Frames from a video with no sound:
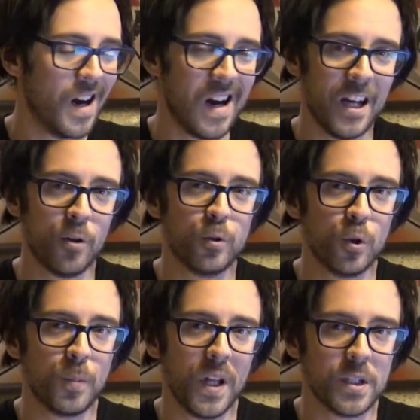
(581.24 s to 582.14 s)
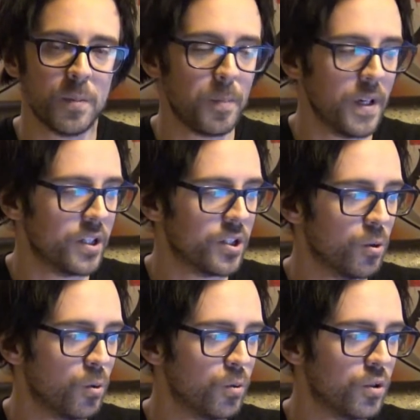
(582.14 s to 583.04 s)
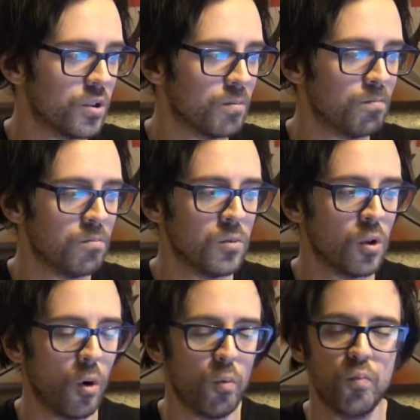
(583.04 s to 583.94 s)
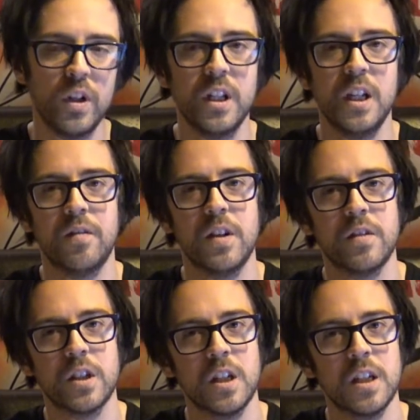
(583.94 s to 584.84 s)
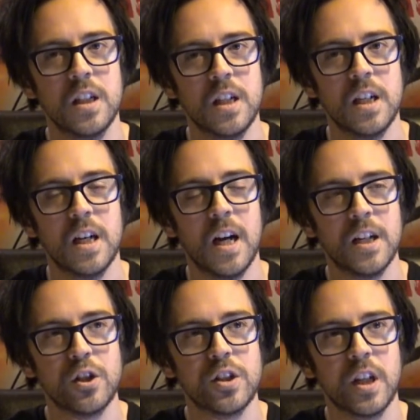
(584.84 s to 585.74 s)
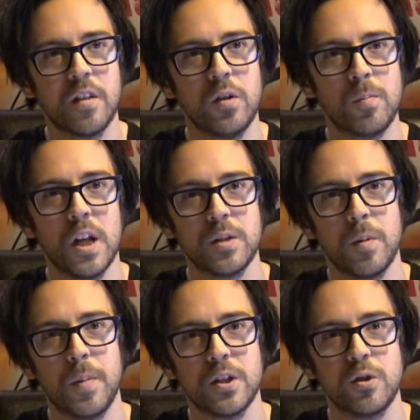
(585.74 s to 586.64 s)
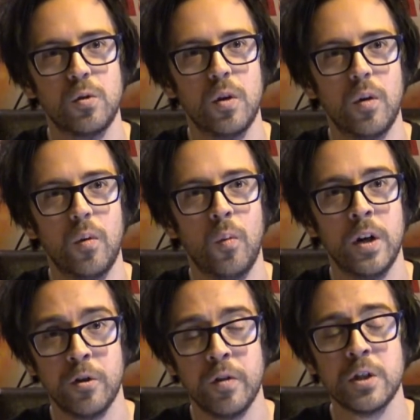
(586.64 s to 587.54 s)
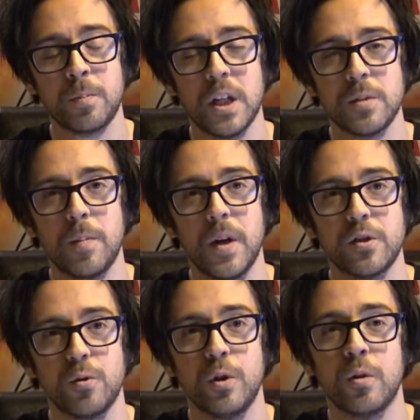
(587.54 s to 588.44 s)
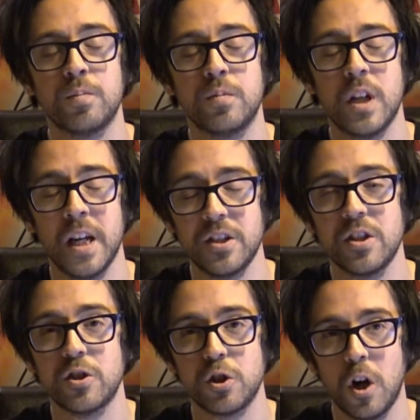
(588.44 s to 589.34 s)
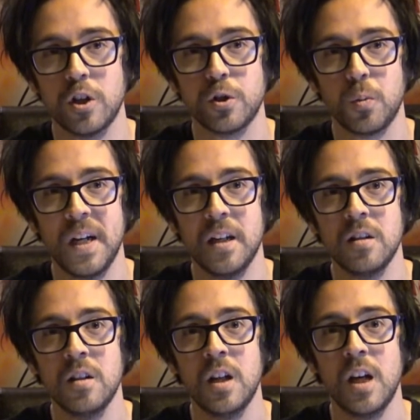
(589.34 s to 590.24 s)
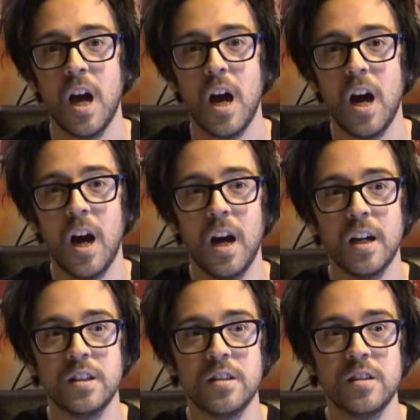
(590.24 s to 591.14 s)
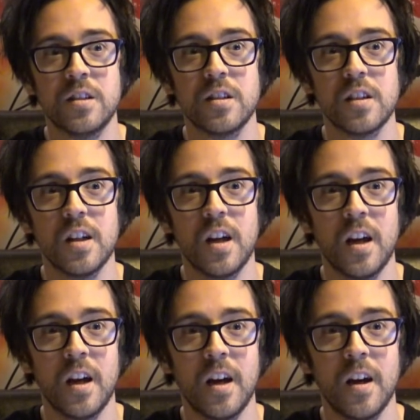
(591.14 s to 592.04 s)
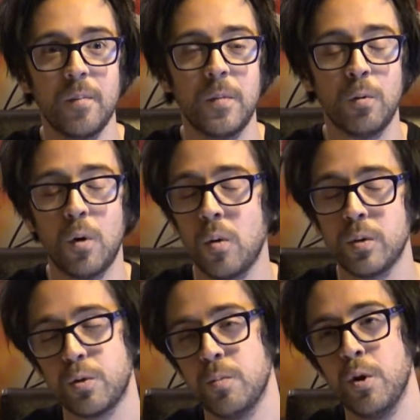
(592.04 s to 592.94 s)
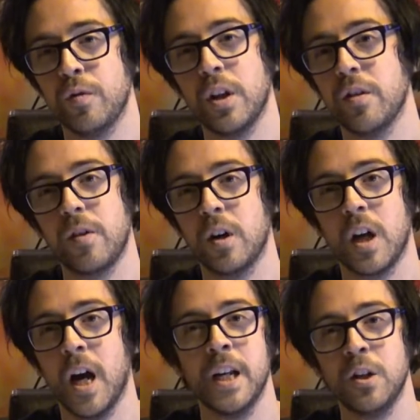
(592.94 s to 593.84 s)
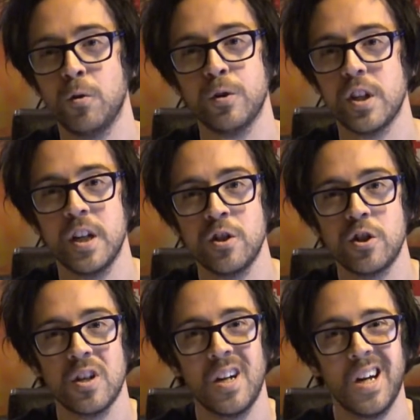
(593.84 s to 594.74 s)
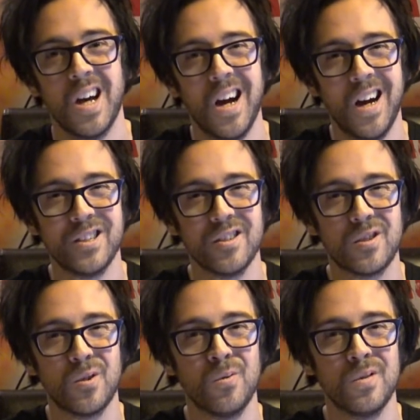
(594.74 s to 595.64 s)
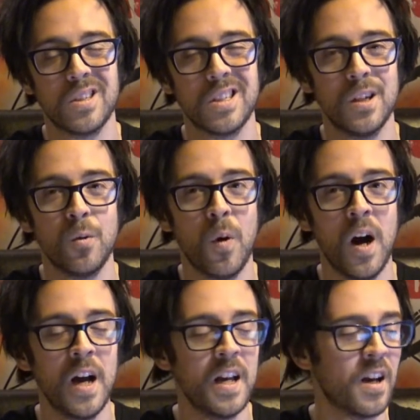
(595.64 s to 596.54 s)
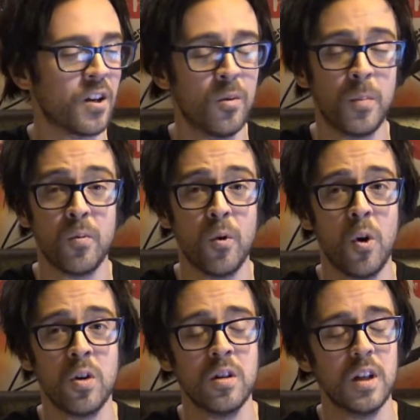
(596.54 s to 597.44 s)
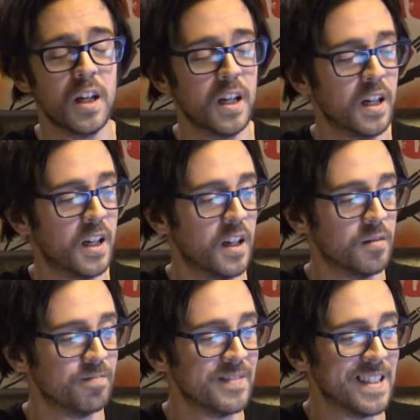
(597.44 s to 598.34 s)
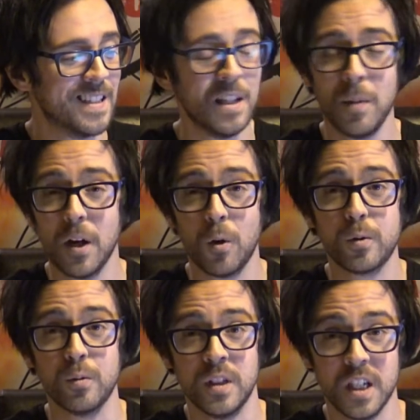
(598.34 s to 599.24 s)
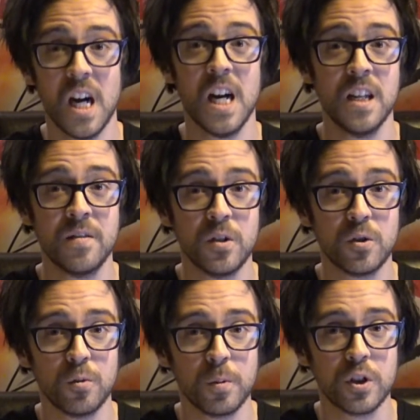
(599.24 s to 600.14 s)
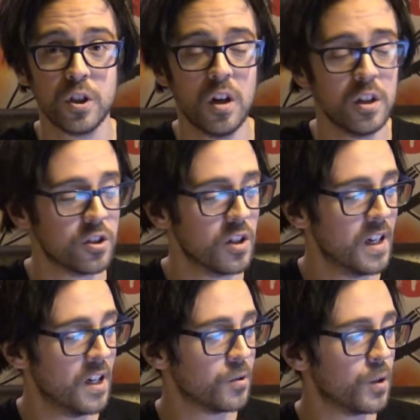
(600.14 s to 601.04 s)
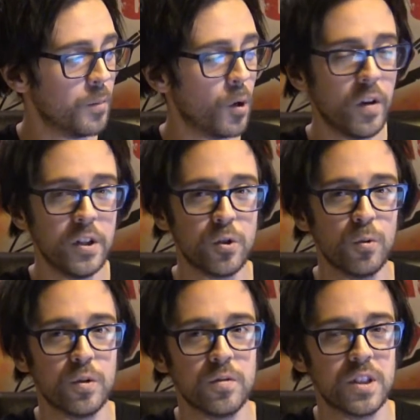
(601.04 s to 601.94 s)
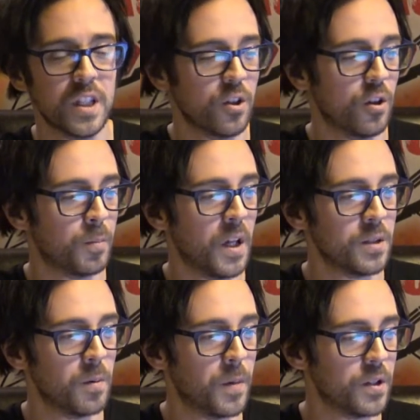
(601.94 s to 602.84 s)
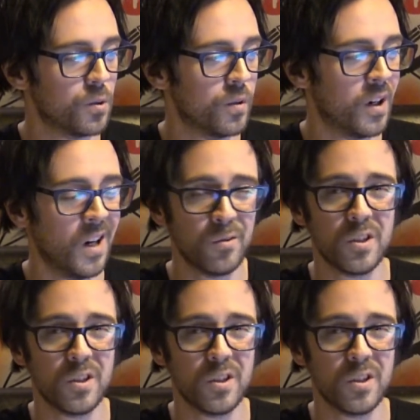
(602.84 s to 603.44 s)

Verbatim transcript: I don't do plasma pistols, not really, I've never done it. I just think if you plasma pistol, uh, when you range plasma pistol, you're destined to charge as well, and uh, they'll always remove like the front guy and you lose an inch. I just don't see why. I could be wrong. Uh, you may also die if you supercharge. So I'm not really sold on sticking on a plasma pistol there. I'll